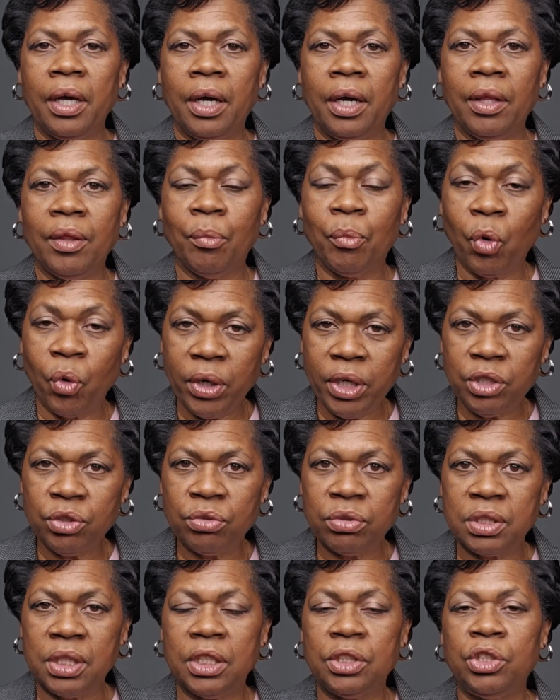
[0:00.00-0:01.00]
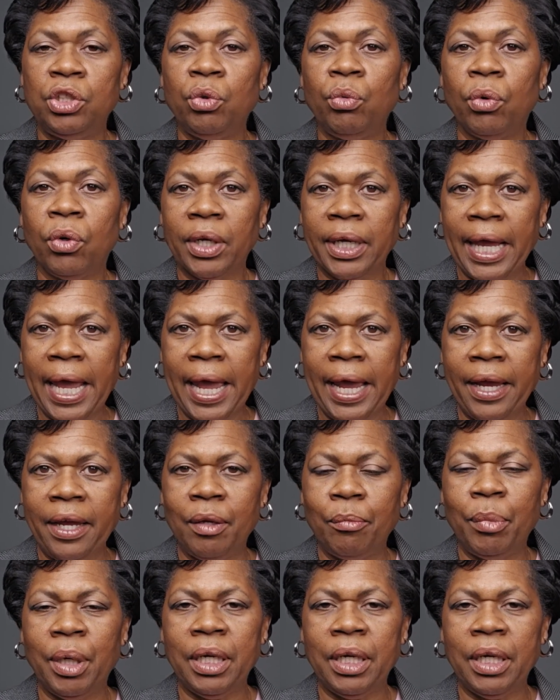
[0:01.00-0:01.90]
the more interest that you will gain.